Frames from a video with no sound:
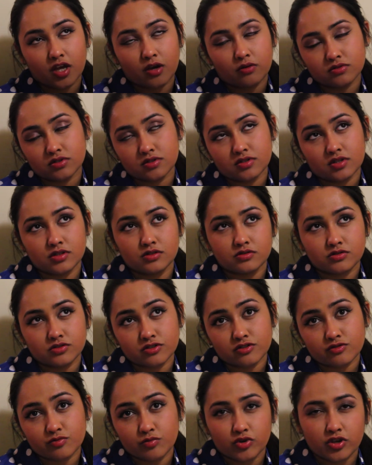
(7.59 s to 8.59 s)
I would say
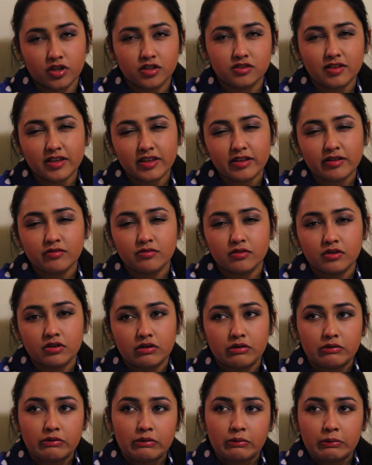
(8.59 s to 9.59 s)
neutral smoky. It's
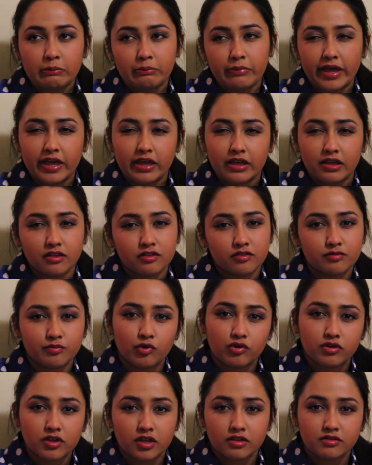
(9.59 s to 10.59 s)
like pink
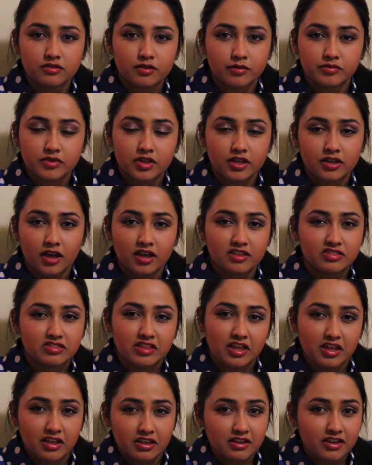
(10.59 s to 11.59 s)
smoky something, I
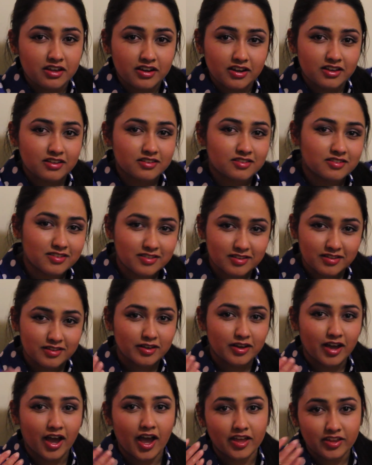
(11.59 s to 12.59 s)
think it is.
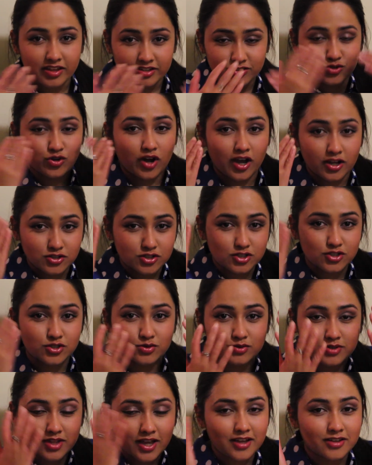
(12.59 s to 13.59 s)
I tried to
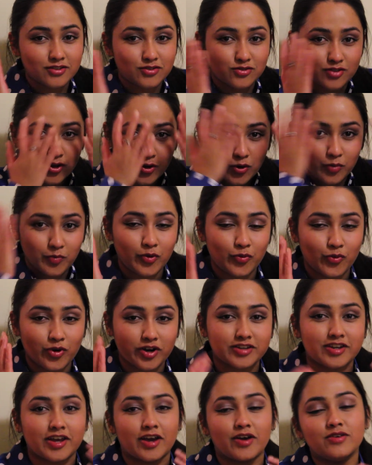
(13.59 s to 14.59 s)
do that, so I hope it
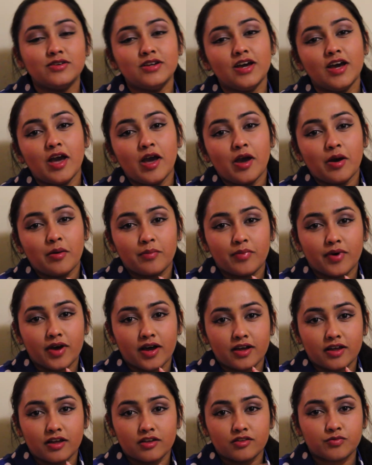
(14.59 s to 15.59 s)
worked out.
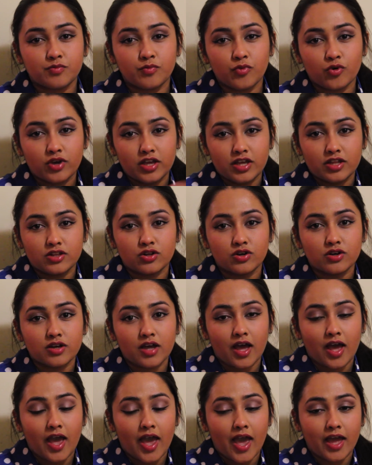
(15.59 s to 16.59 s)
But a smoky look,
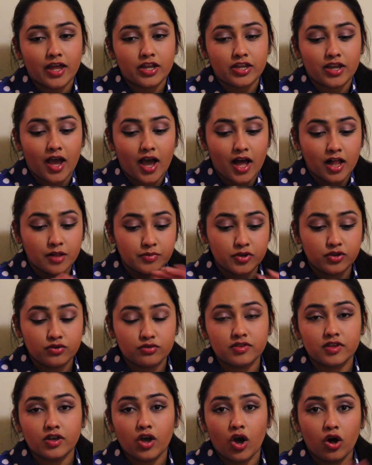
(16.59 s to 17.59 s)
and I'll be
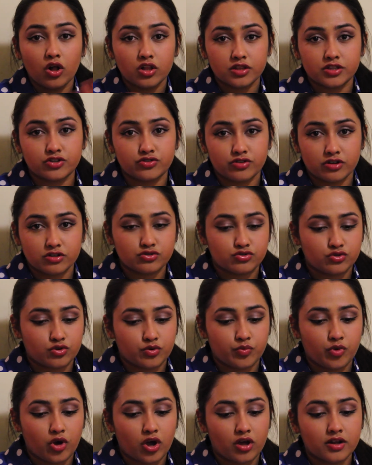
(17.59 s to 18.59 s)
using all the Drugstore
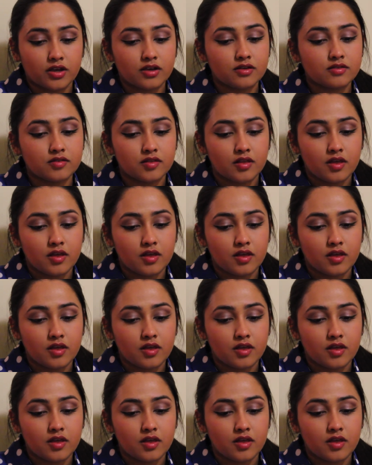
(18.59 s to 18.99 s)
products.